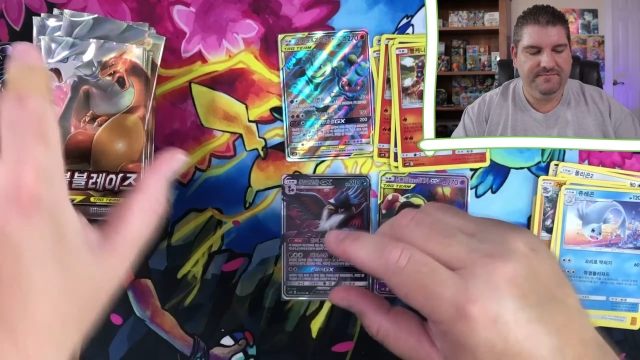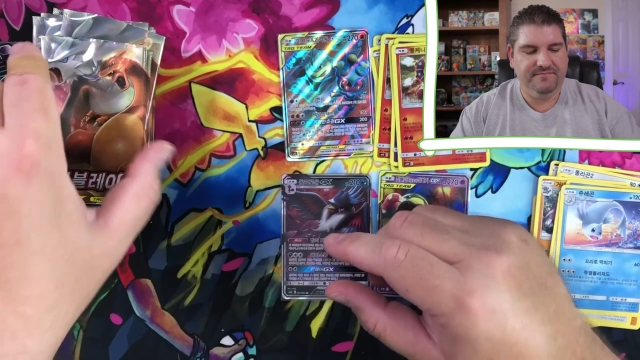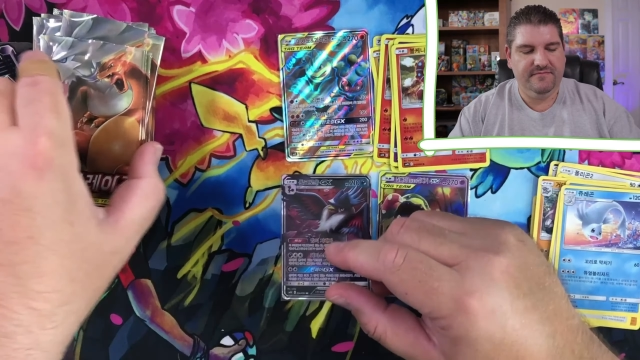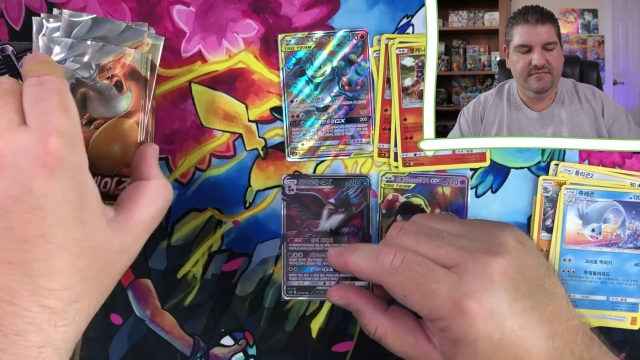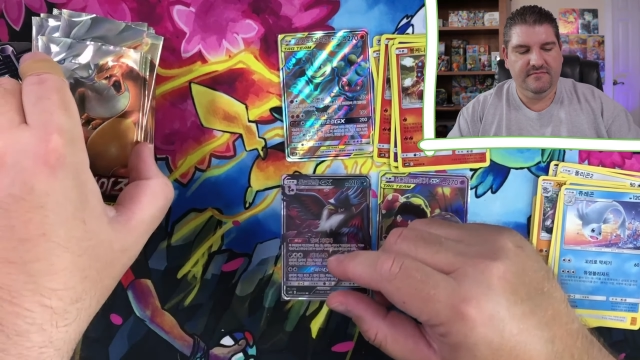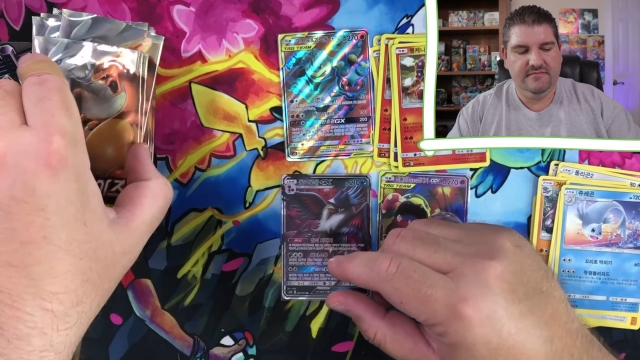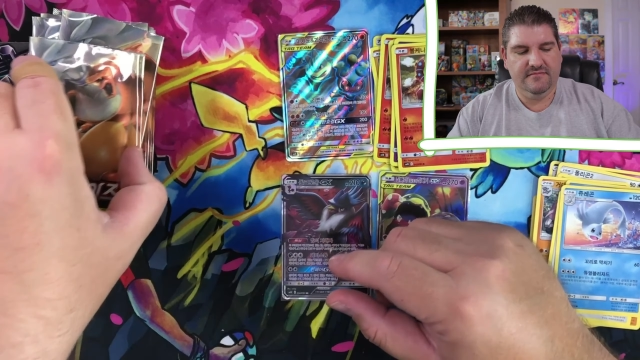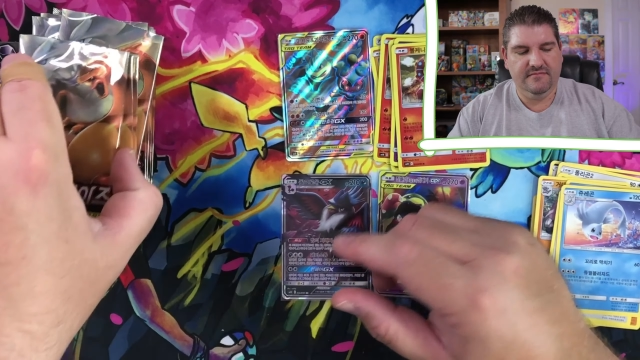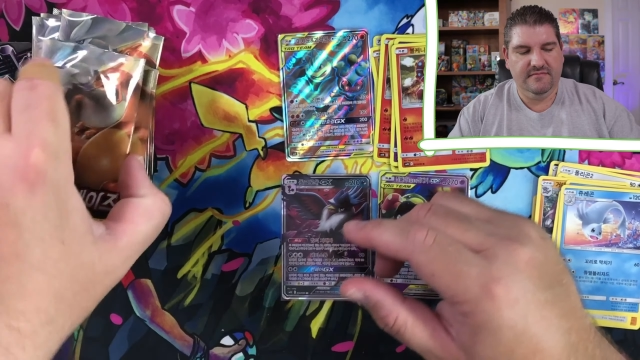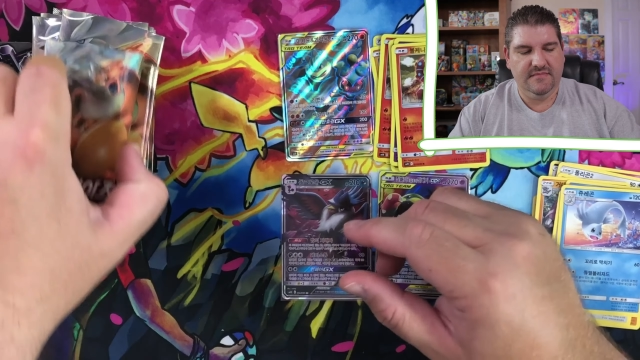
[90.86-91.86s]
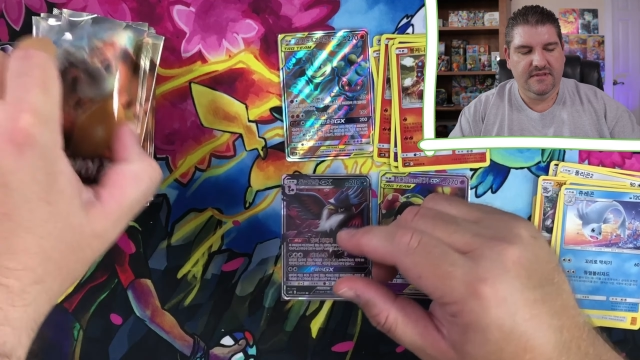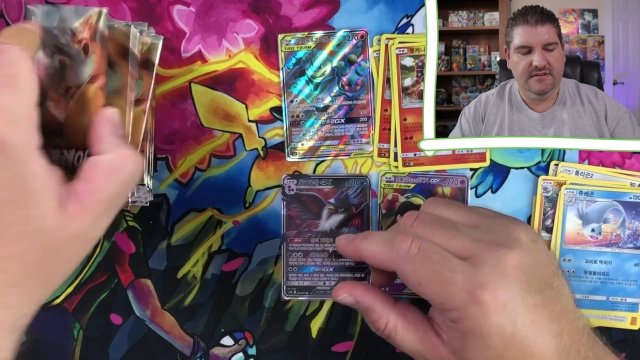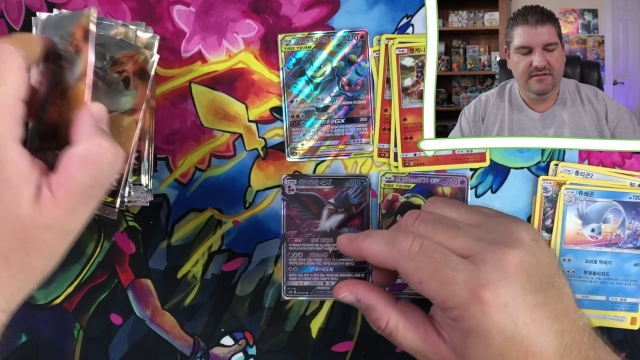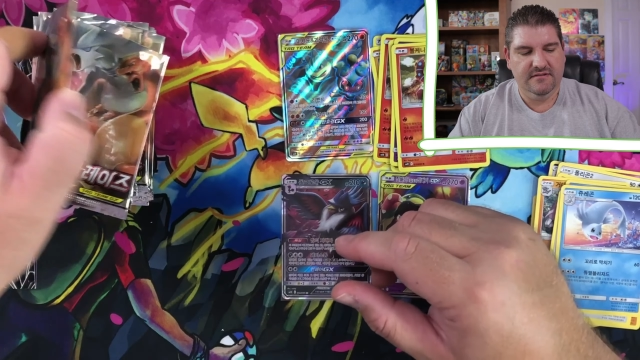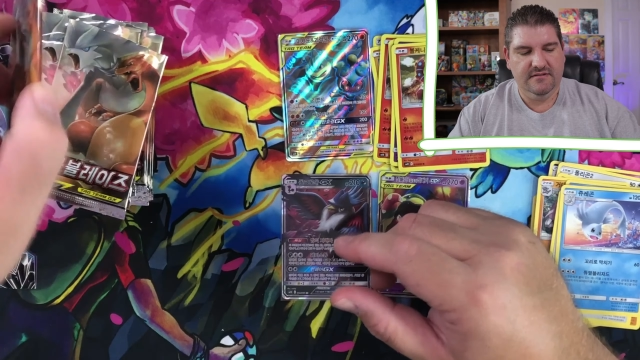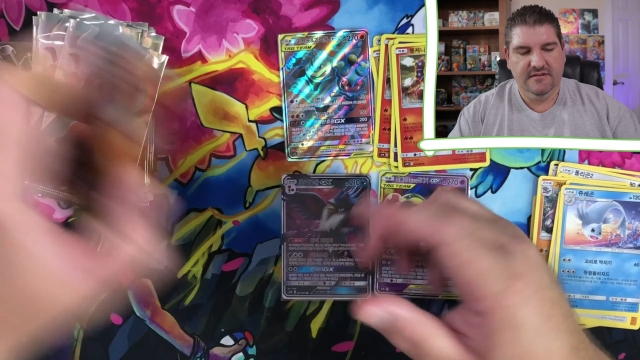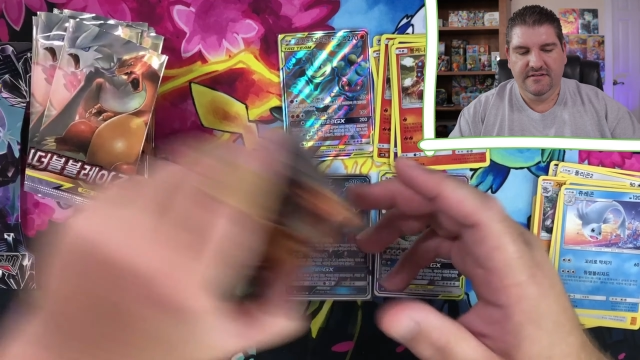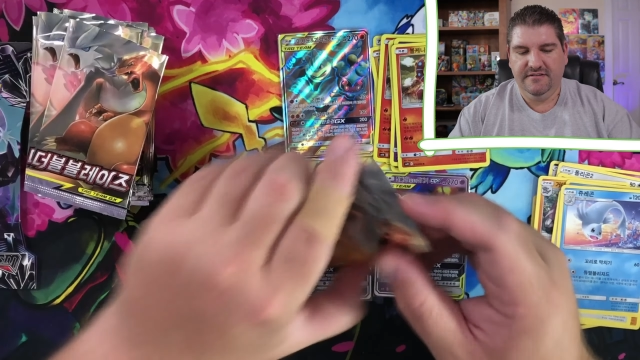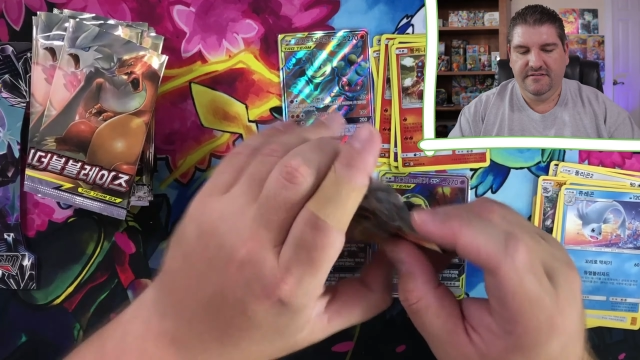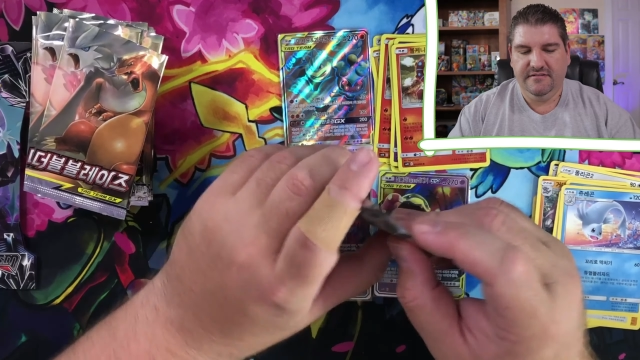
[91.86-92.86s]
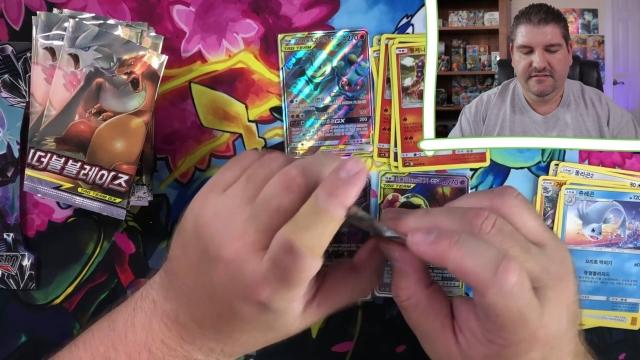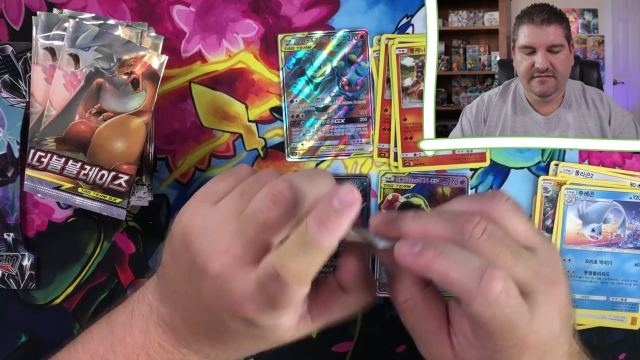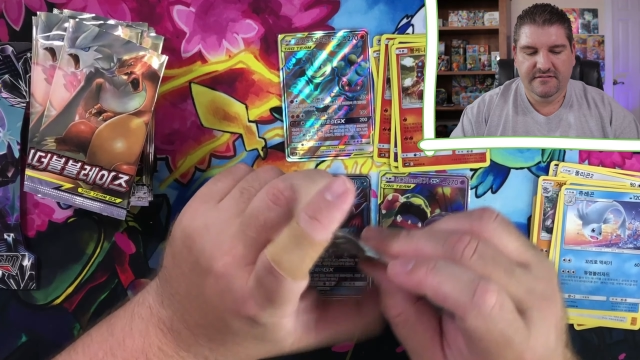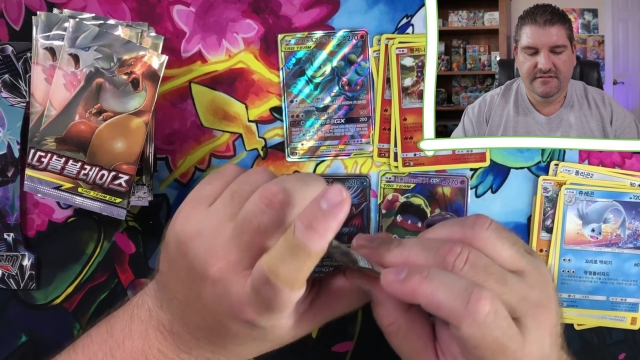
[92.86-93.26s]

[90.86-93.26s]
Nobody speaks.